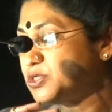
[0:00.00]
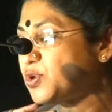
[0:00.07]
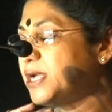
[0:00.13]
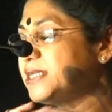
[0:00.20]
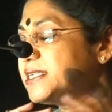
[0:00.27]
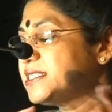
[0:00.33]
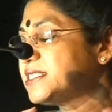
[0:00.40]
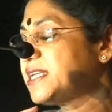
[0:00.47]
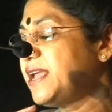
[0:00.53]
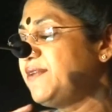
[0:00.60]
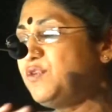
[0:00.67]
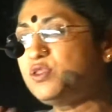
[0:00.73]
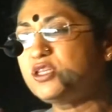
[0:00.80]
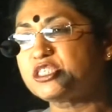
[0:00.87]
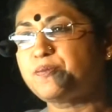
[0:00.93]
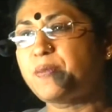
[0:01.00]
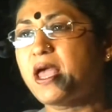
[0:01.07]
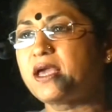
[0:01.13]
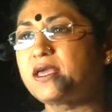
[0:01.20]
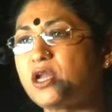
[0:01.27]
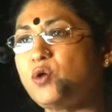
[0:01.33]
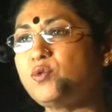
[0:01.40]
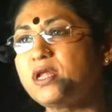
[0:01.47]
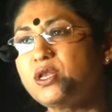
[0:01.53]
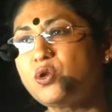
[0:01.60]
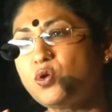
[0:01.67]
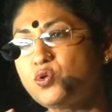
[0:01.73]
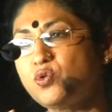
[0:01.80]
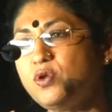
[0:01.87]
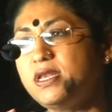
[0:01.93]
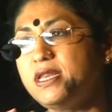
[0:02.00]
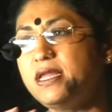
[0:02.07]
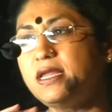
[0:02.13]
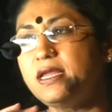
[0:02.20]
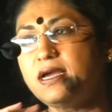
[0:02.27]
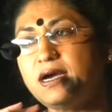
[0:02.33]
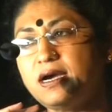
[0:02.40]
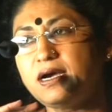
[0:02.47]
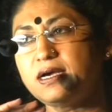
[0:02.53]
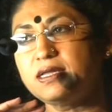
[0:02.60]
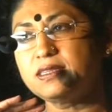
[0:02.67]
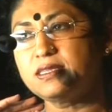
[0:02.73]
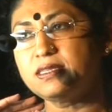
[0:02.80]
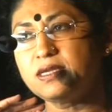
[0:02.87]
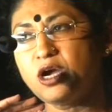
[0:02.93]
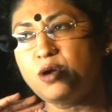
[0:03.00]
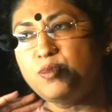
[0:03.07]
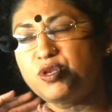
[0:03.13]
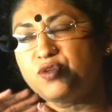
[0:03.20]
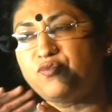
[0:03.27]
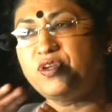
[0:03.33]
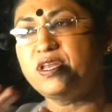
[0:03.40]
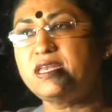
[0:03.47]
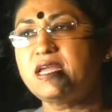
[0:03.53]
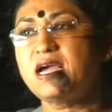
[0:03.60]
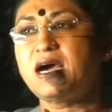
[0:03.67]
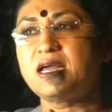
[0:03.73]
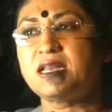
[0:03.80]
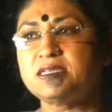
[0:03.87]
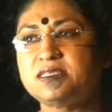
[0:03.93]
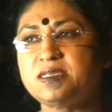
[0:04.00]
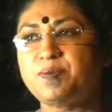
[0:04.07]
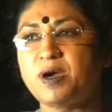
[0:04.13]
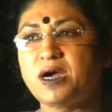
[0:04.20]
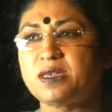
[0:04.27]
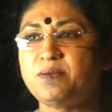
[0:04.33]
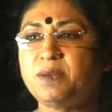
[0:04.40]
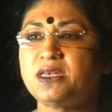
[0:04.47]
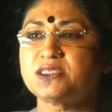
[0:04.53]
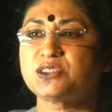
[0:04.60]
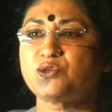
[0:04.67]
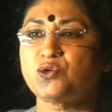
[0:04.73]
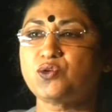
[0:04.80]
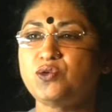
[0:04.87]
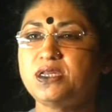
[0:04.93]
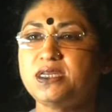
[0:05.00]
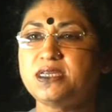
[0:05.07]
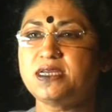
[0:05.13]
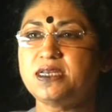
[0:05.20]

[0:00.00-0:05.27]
So I just gave you this background, and not only the Government of India, our department is not only